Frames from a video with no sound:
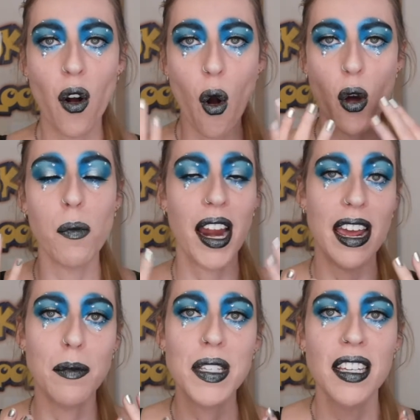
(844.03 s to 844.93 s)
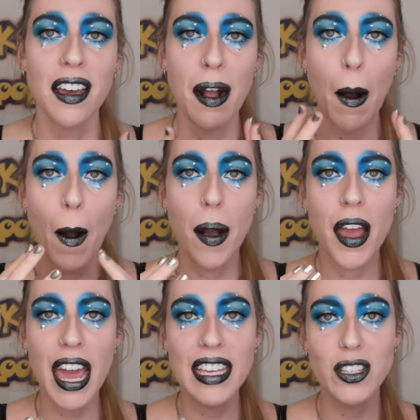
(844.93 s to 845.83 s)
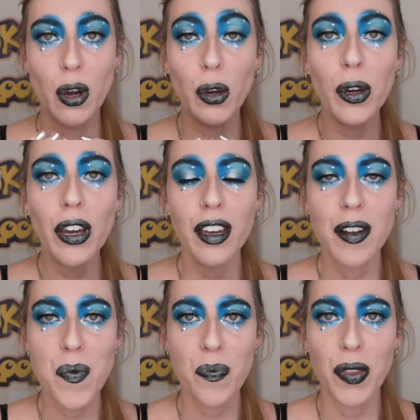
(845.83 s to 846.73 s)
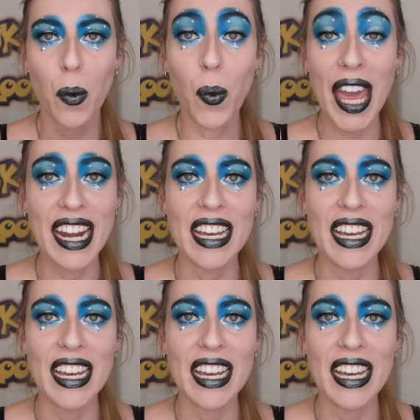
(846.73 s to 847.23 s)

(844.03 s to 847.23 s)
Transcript: on my lips is so weird.